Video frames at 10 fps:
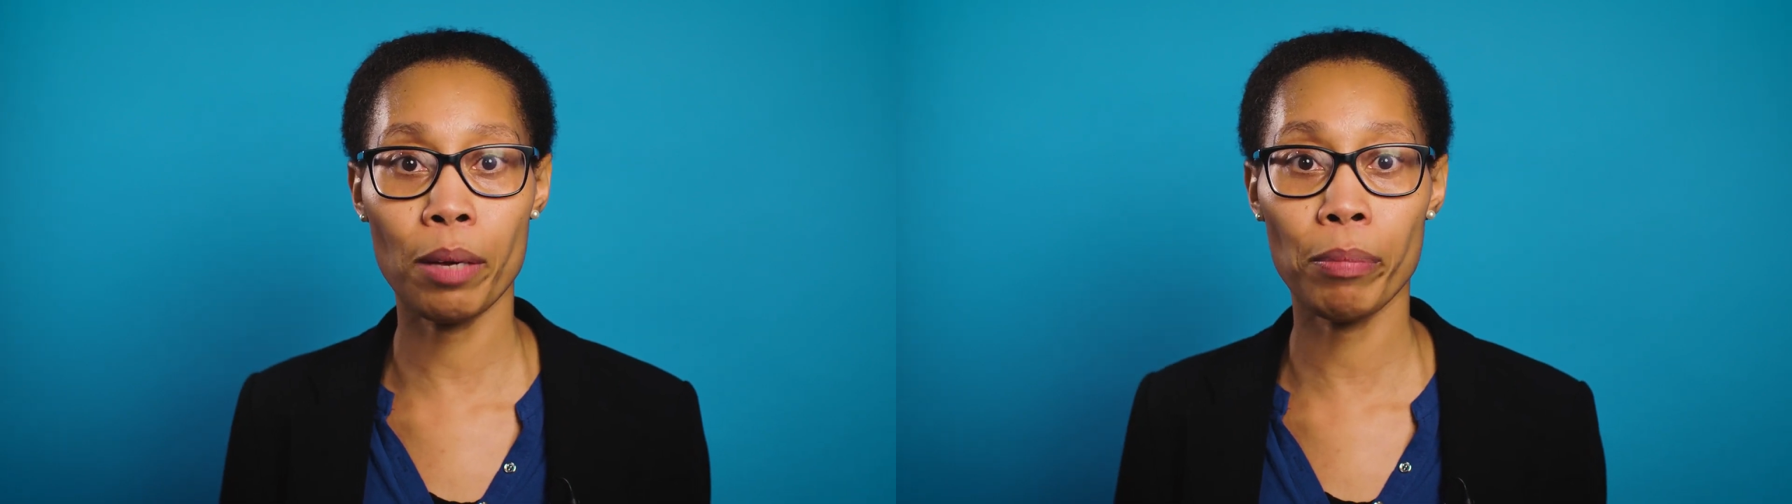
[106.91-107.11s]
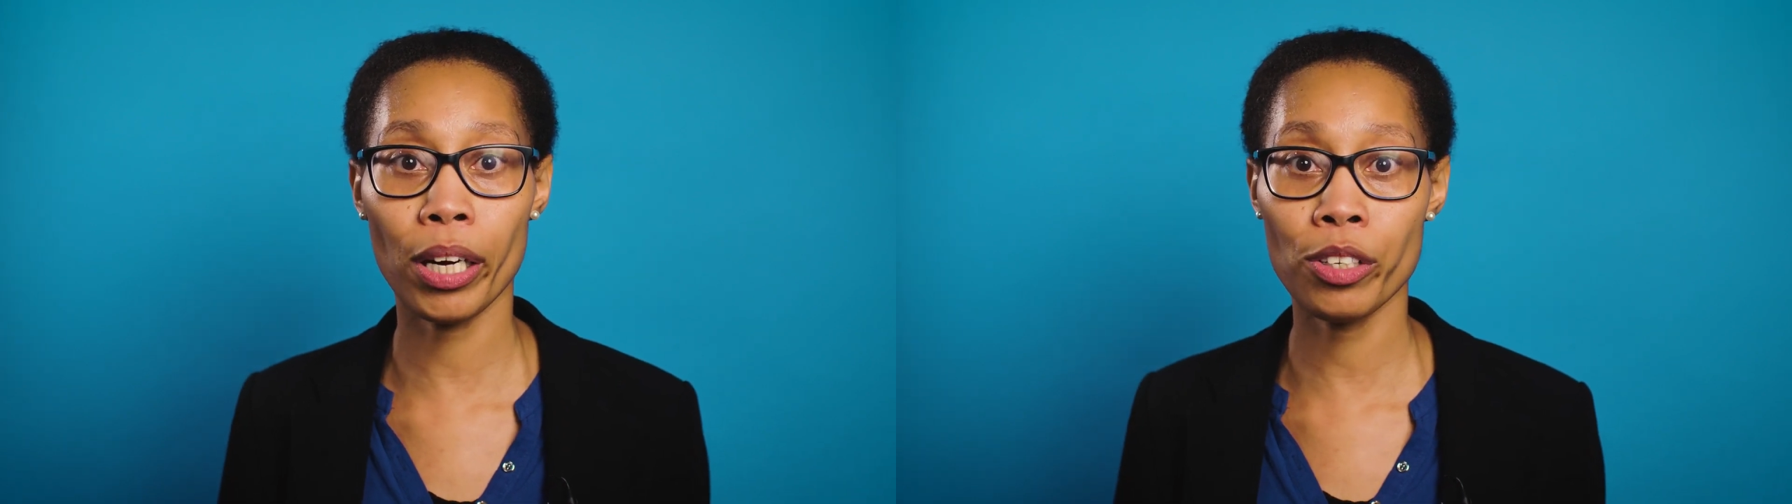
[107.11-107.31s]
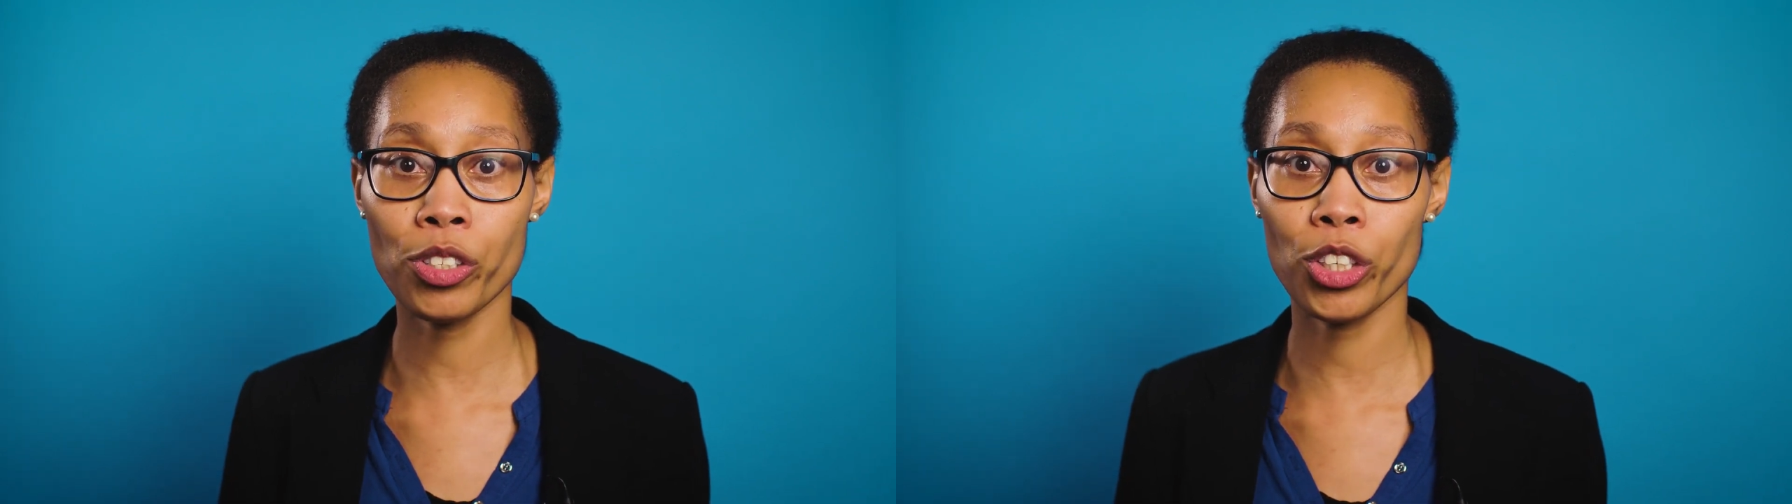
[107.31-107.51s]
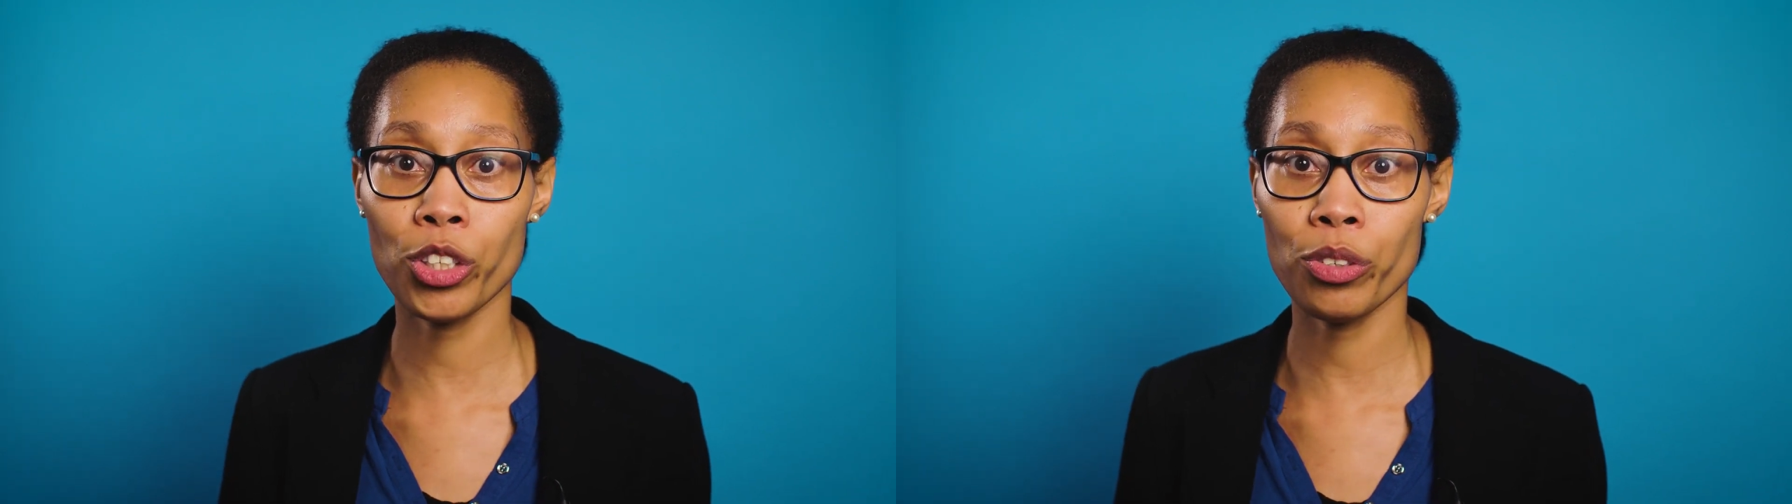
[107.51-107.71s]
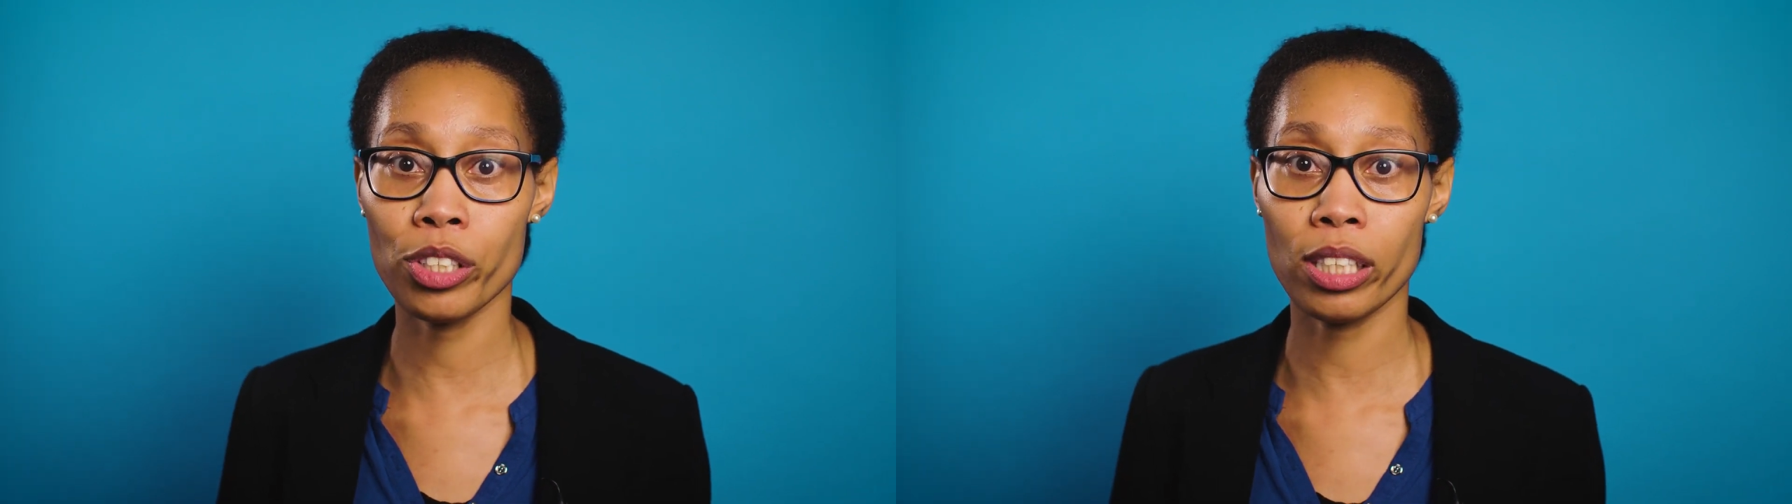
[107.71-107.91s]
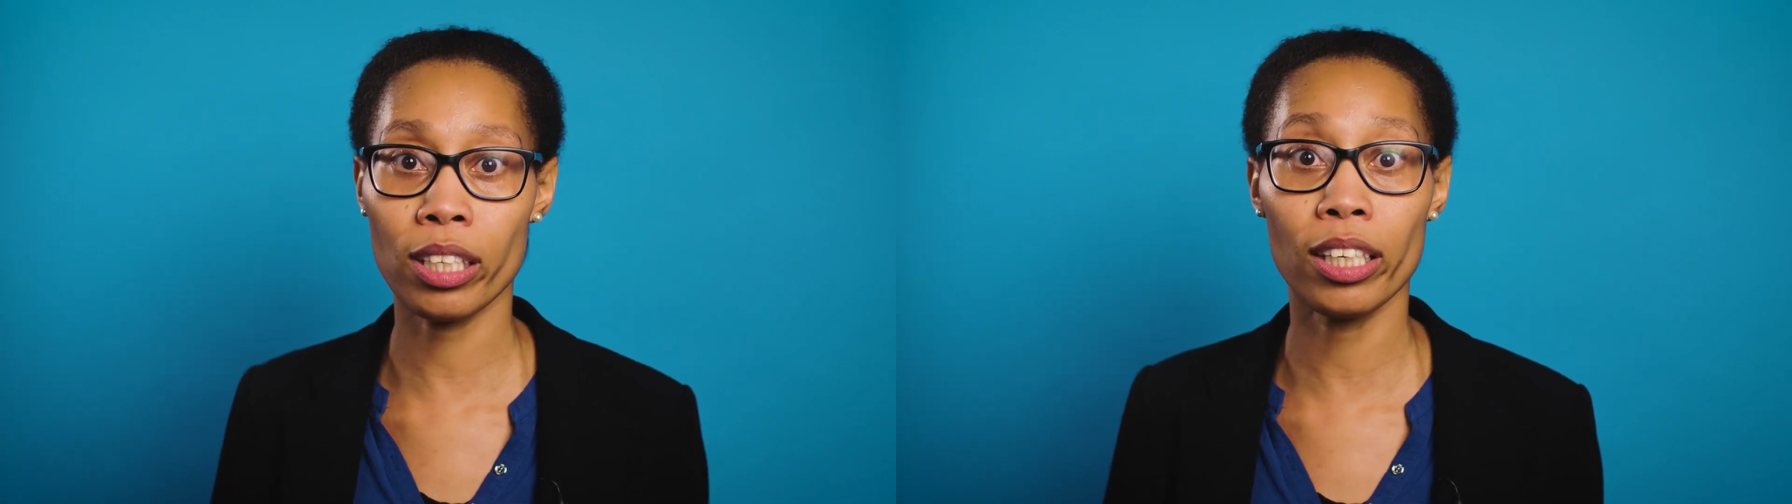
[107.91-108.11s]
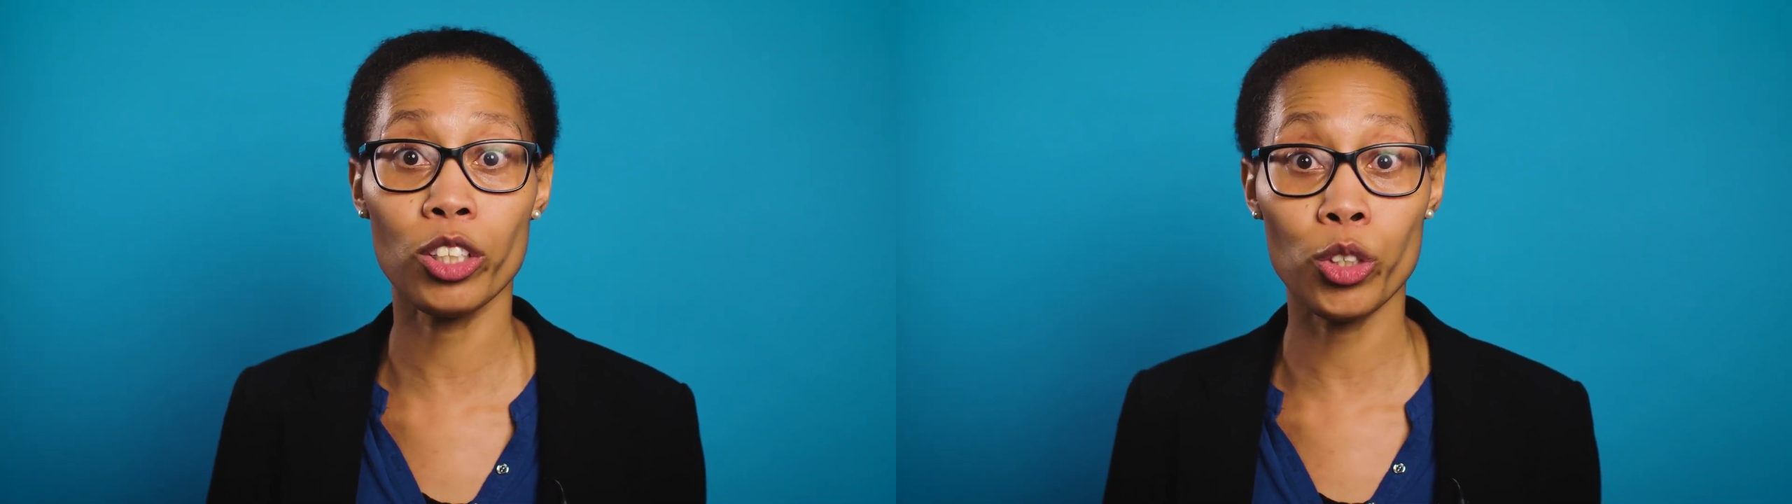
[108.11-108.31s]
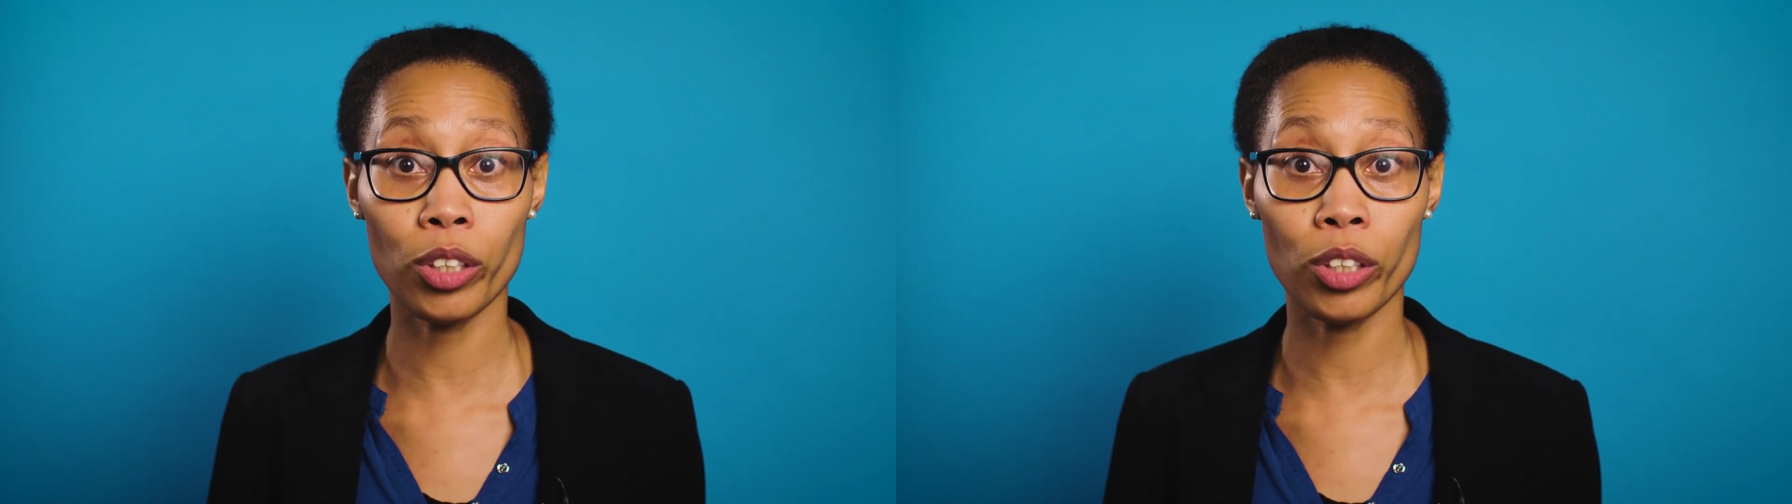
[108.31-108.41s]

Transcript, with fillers: and biosecurity in